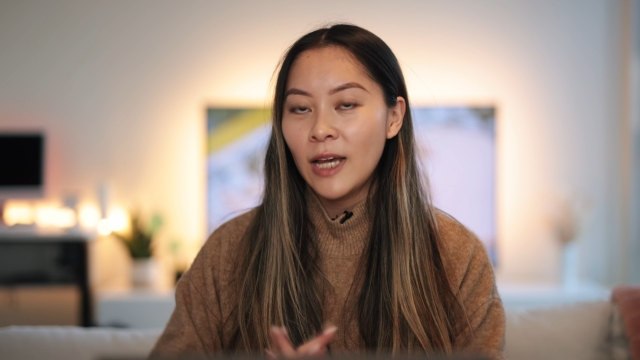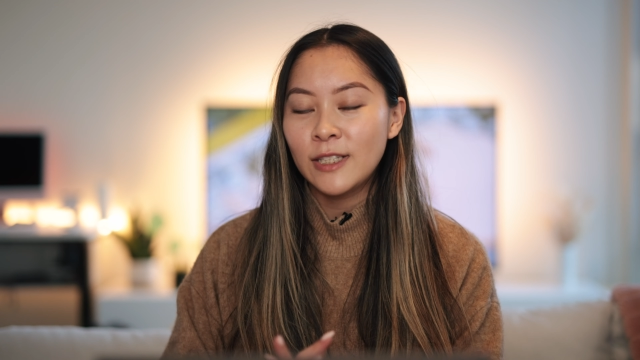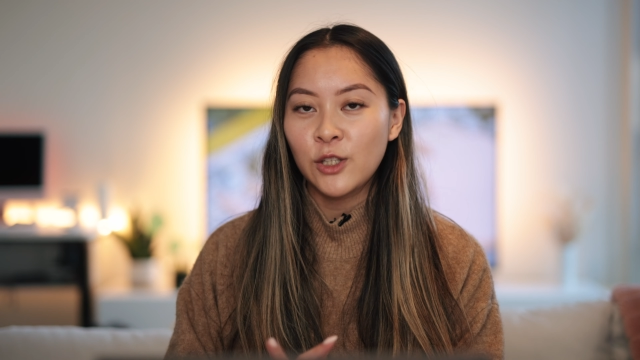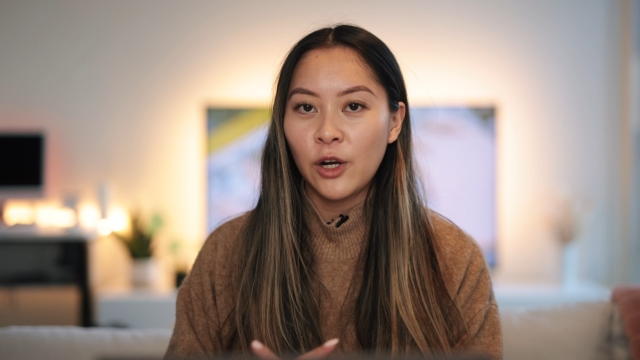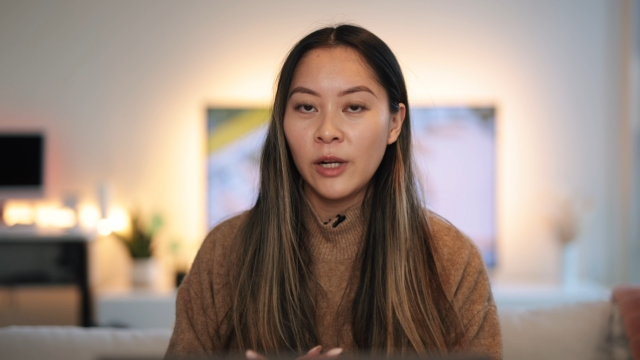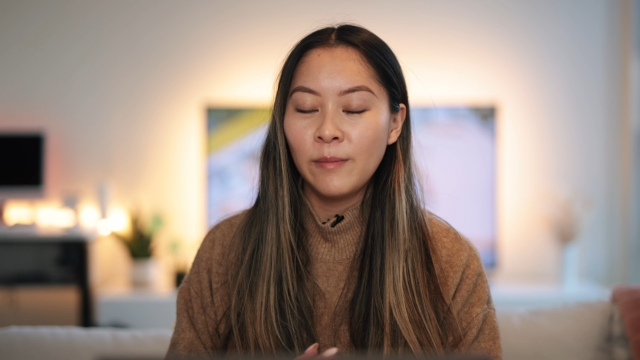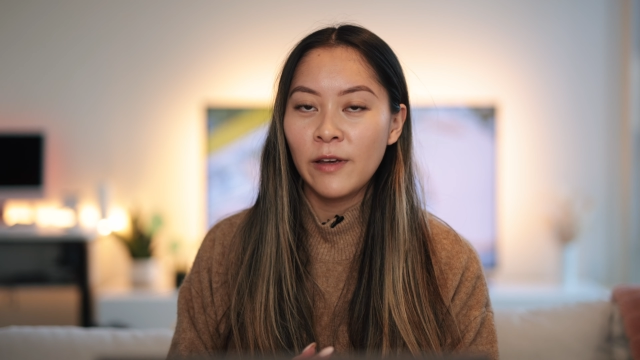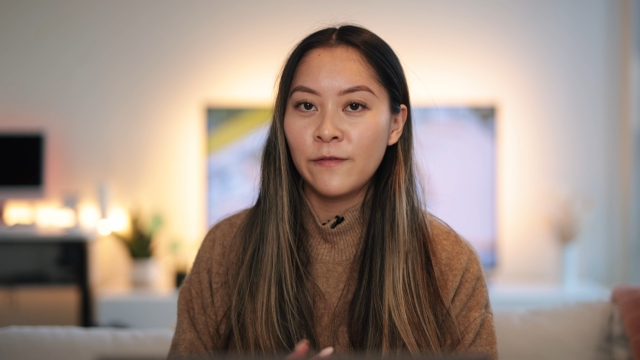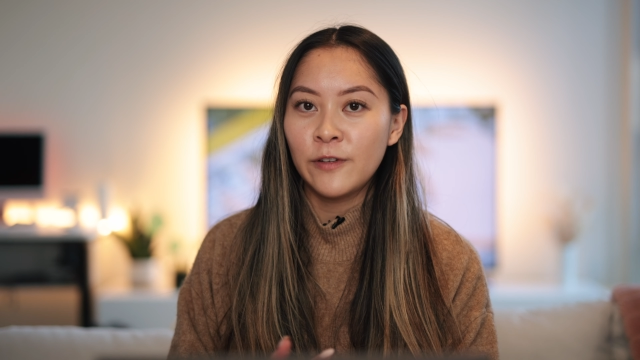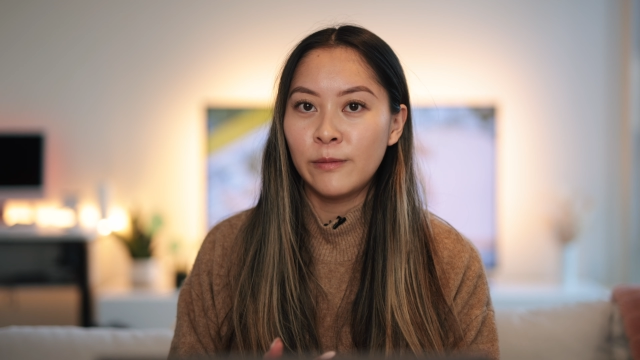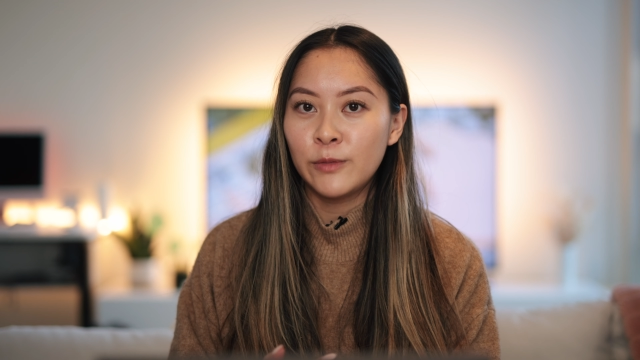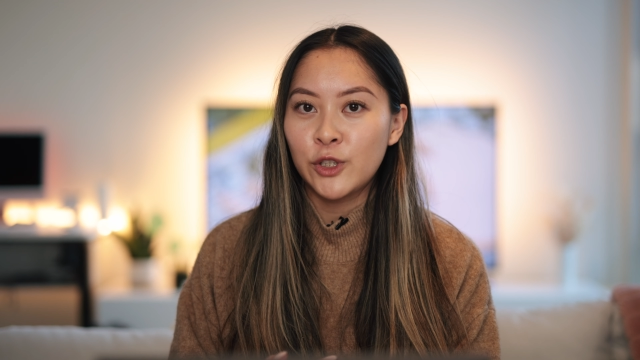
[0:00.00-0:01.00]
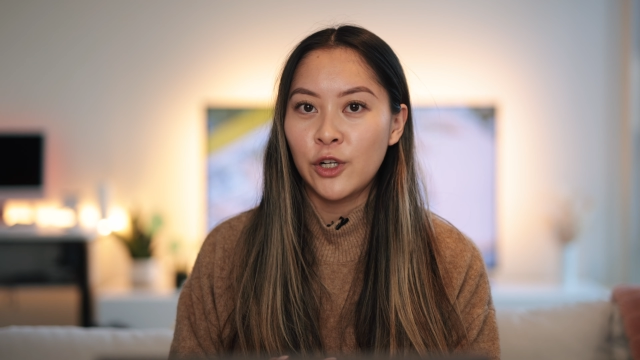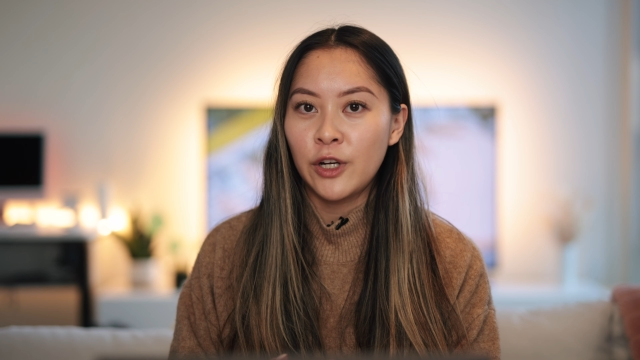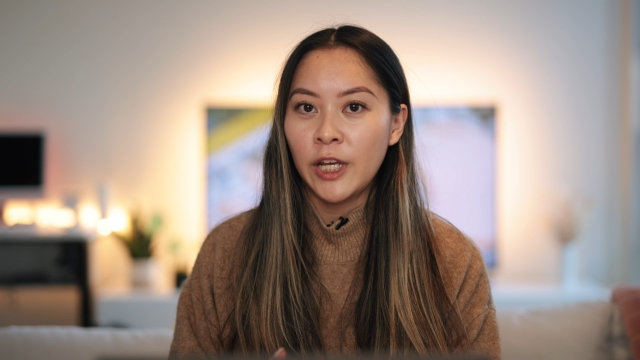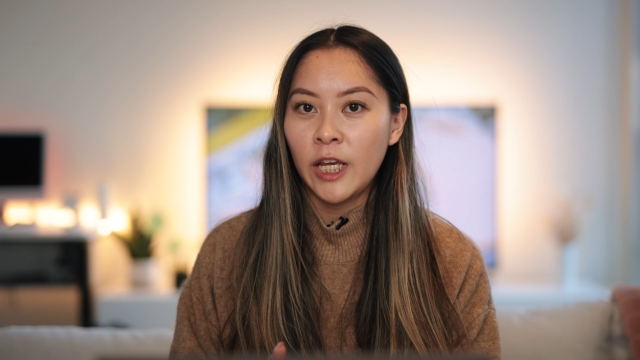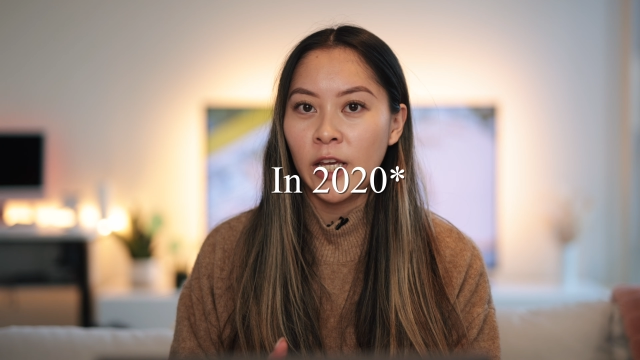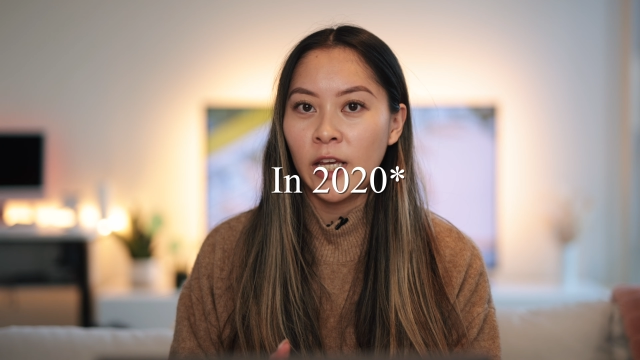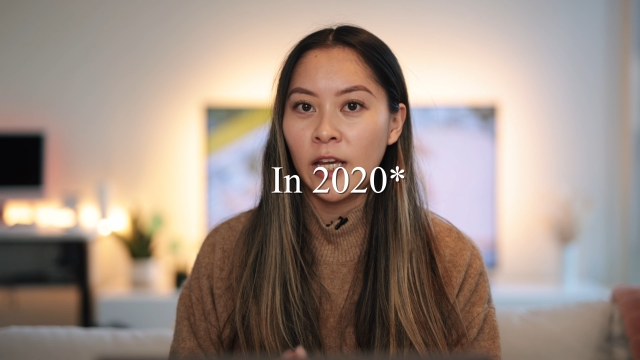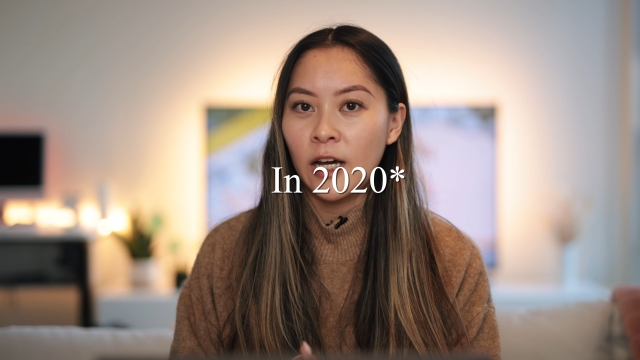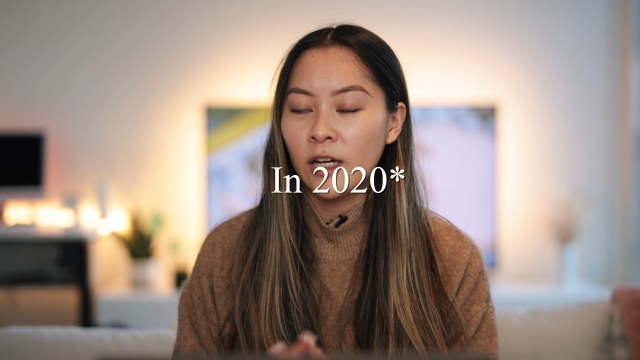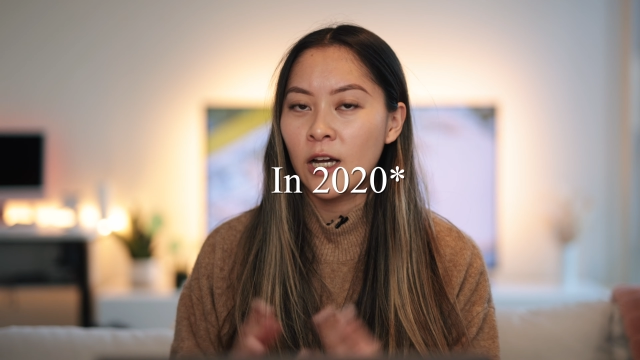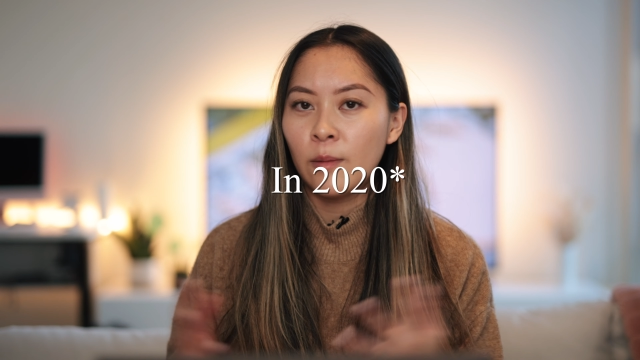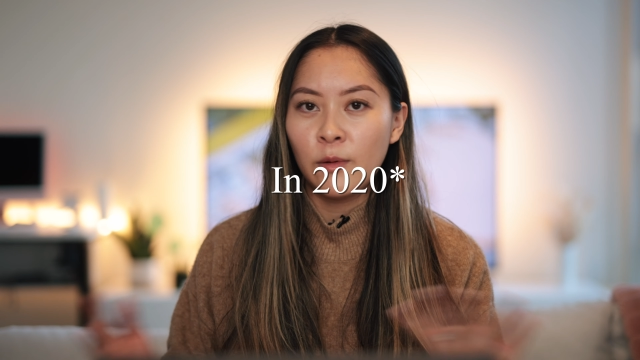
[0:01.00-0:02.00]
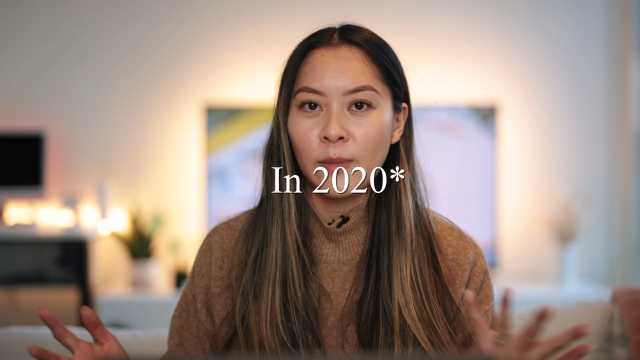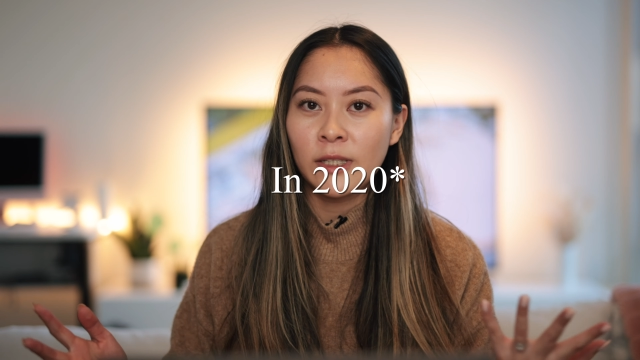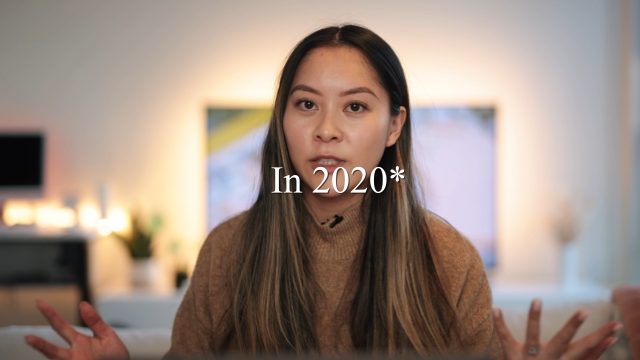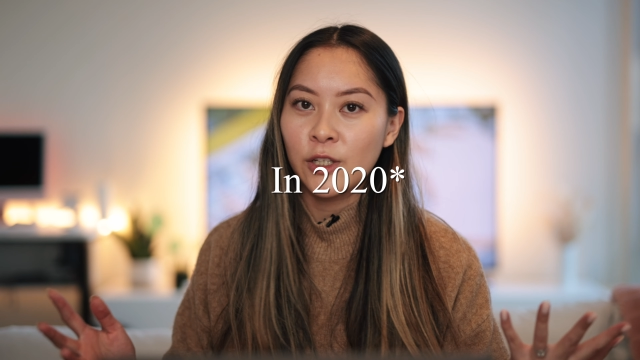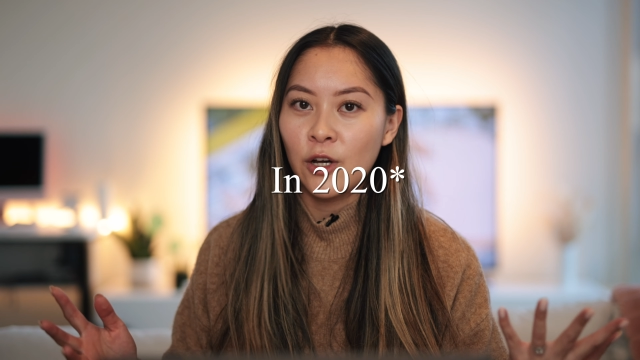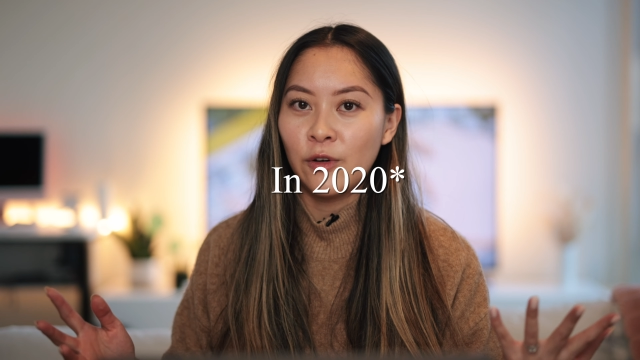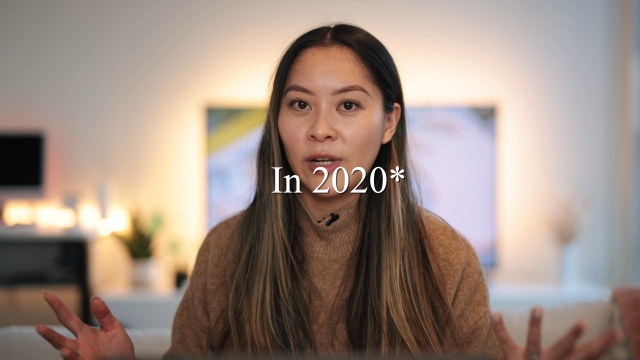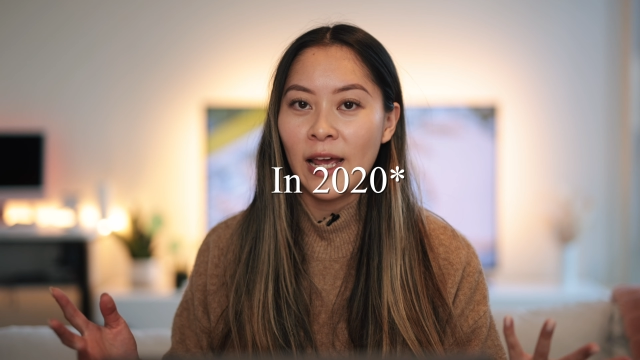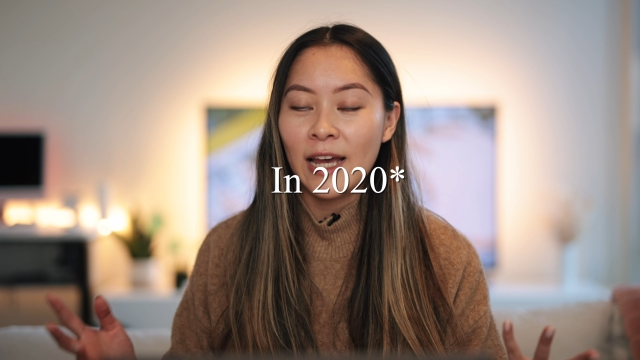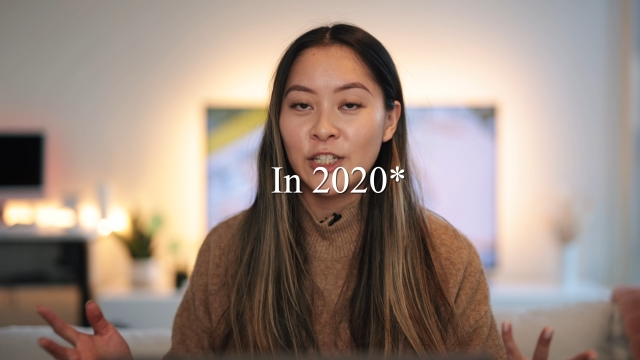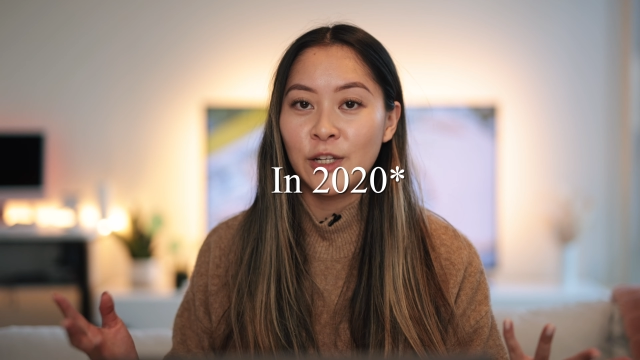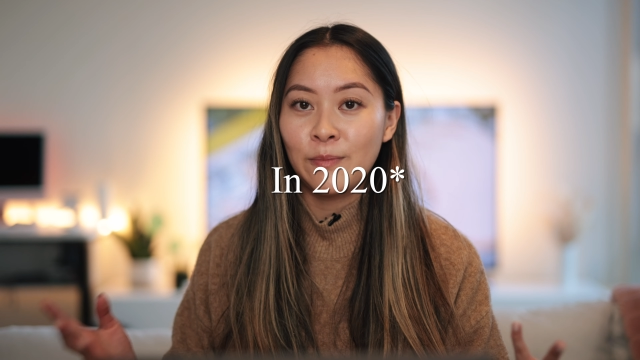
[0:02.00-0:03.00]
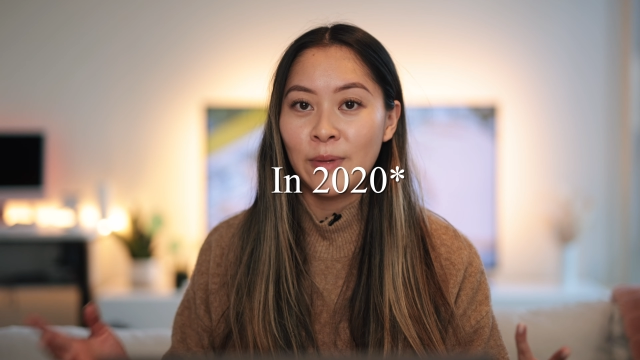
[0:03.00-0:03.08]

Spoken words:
I started my film journey a couple months ago, and I actually